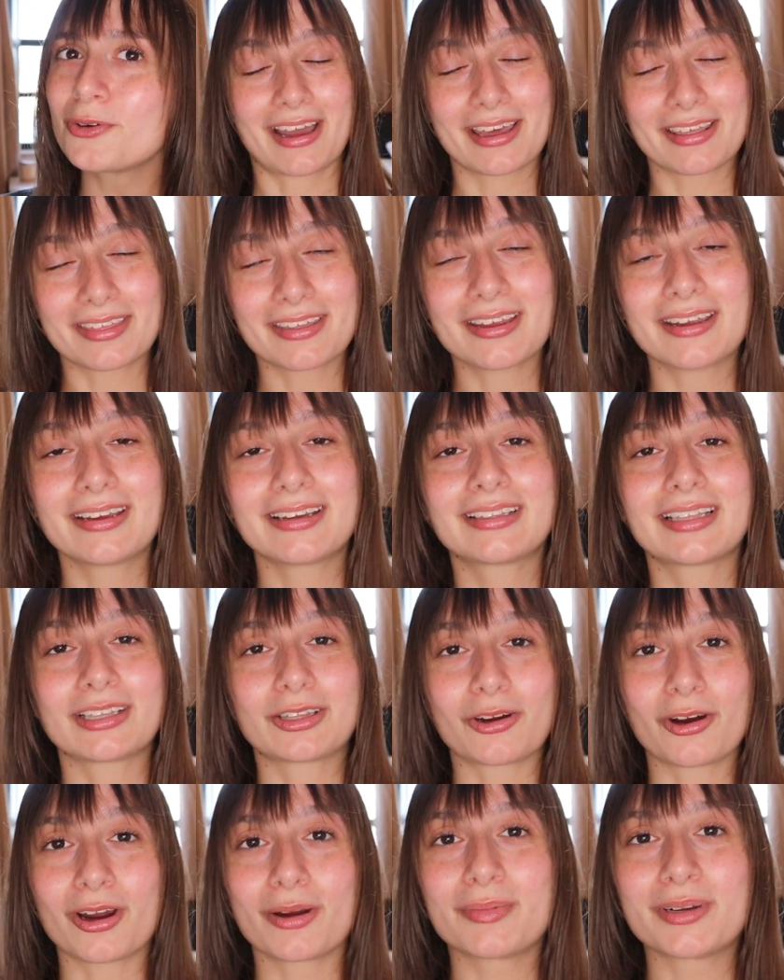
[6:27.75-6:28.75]
I think that
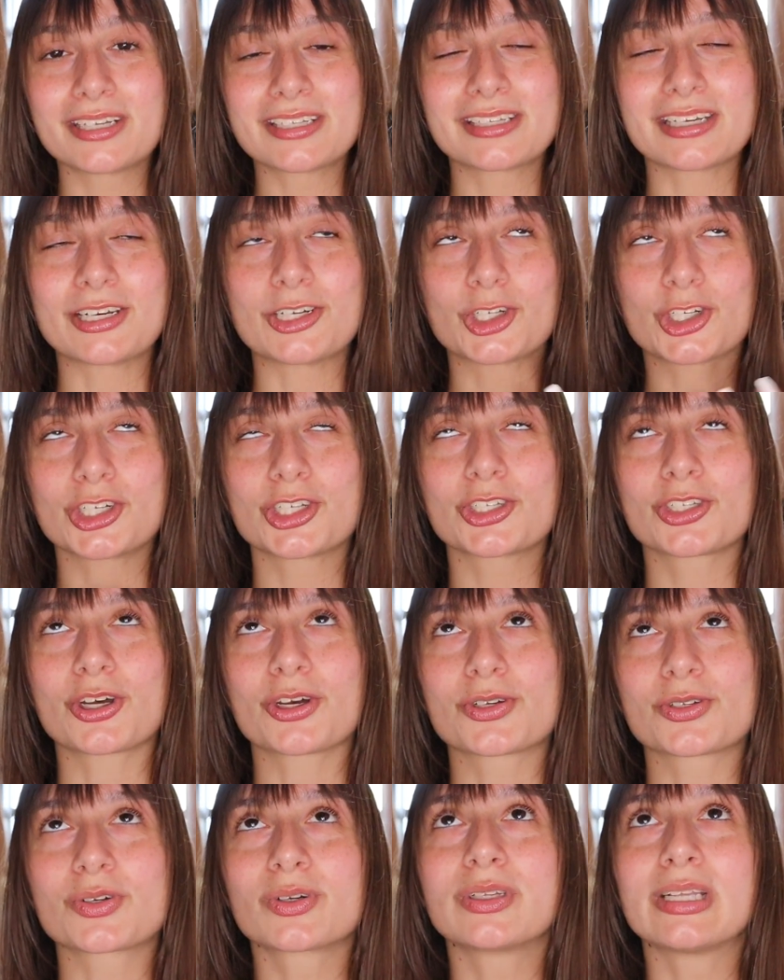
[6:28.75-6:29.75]
the harmonization is
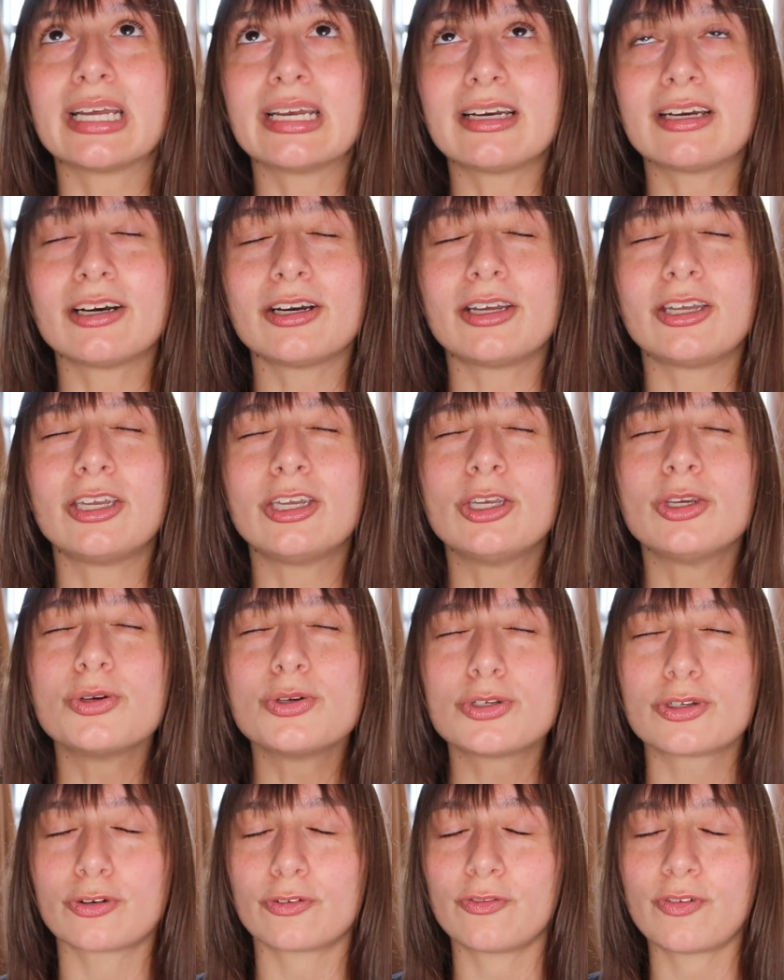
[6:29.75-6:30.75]
also like a
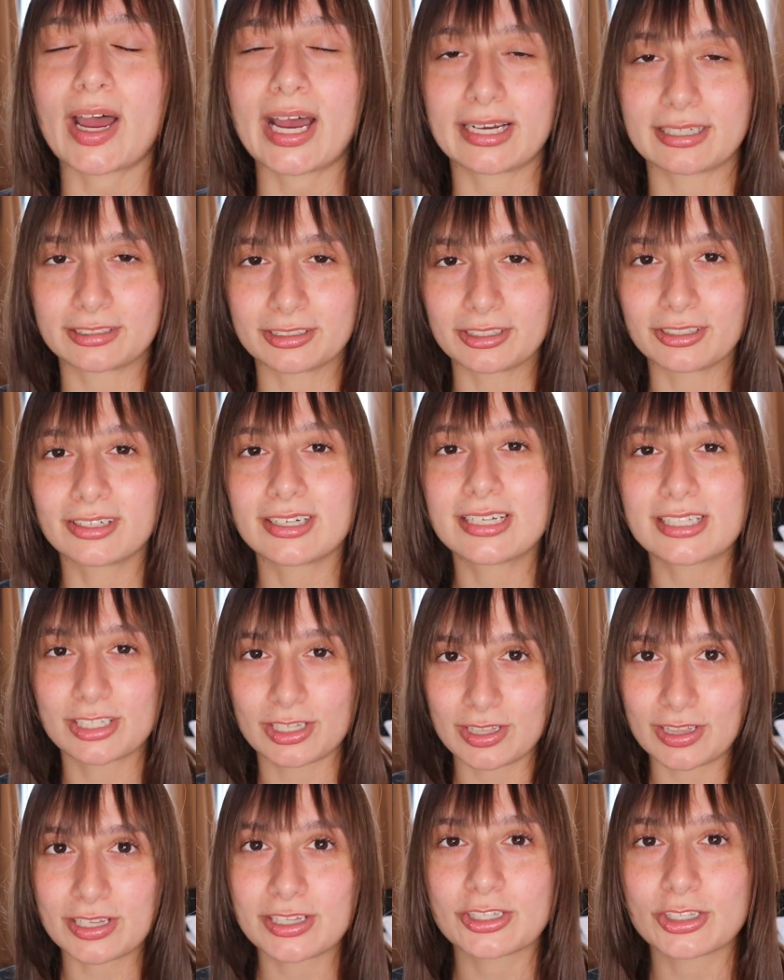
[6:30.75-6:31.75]
huge factor
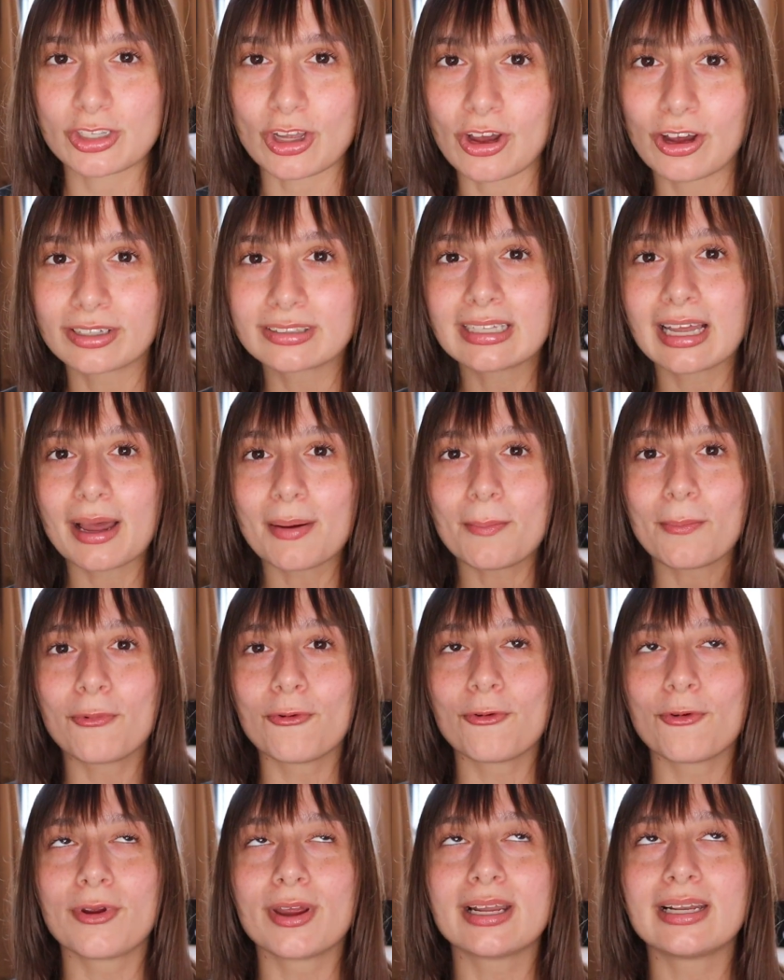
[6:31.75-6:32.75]
into this song that
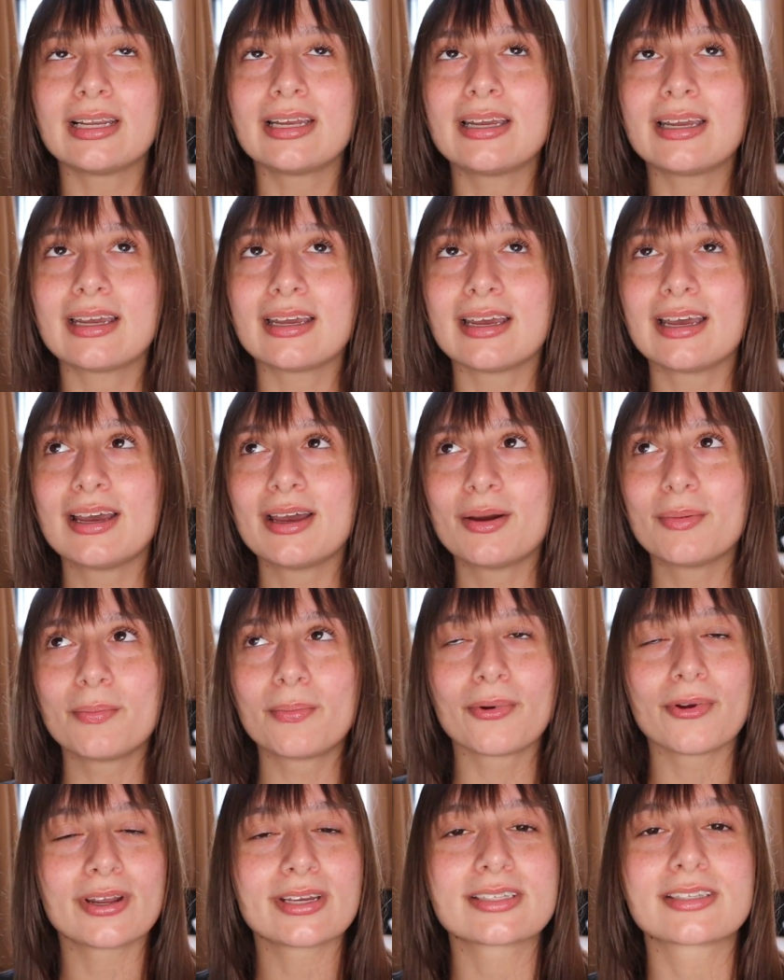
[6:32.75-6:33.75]
really
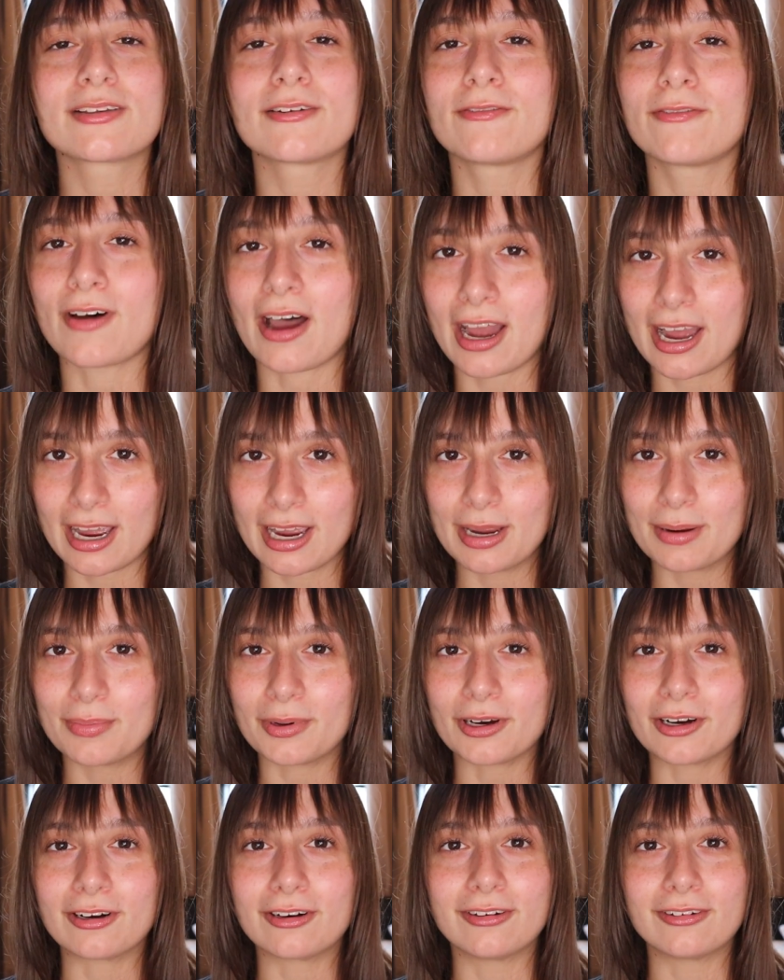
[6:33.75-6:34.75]
brings the vibe
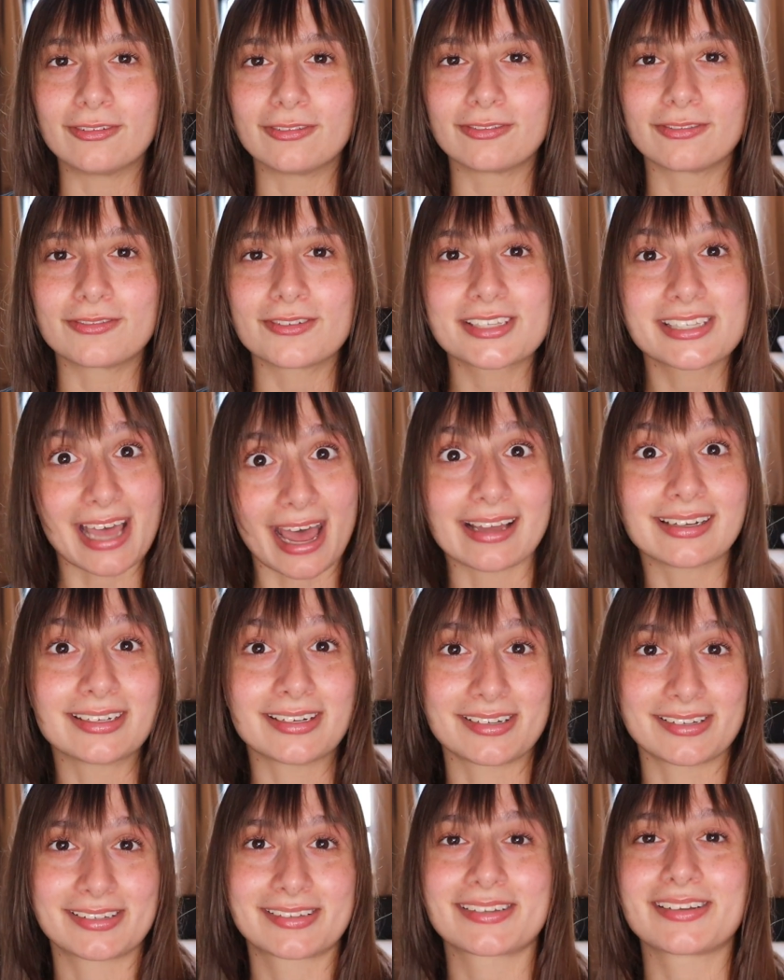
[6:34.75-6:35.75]
of
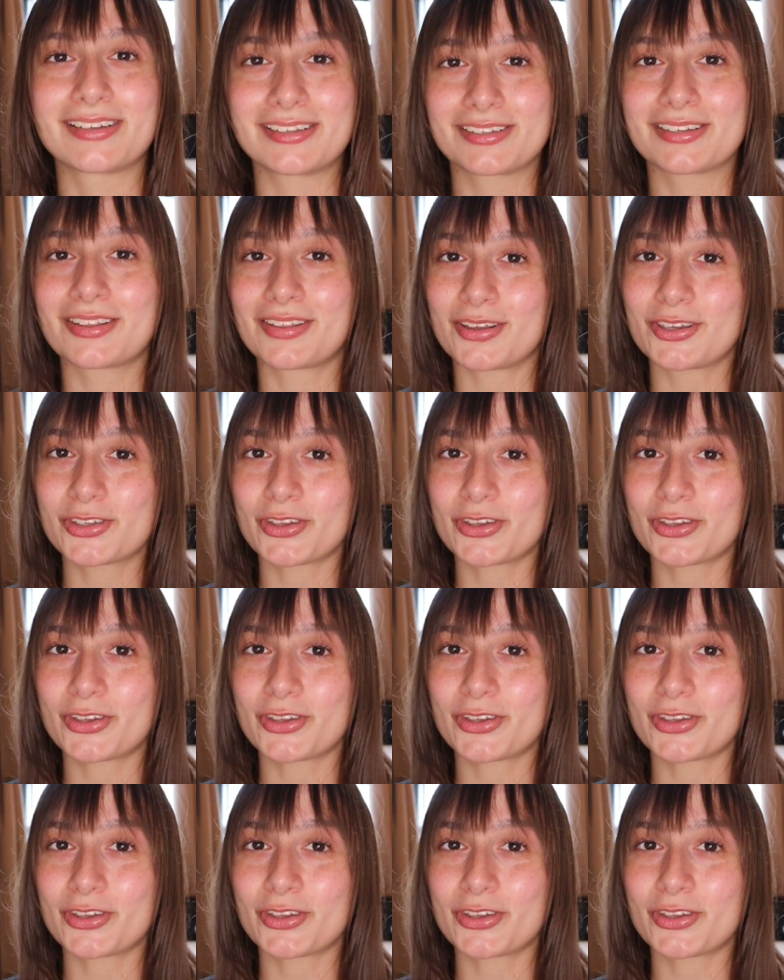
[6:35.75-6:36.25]
sadness into the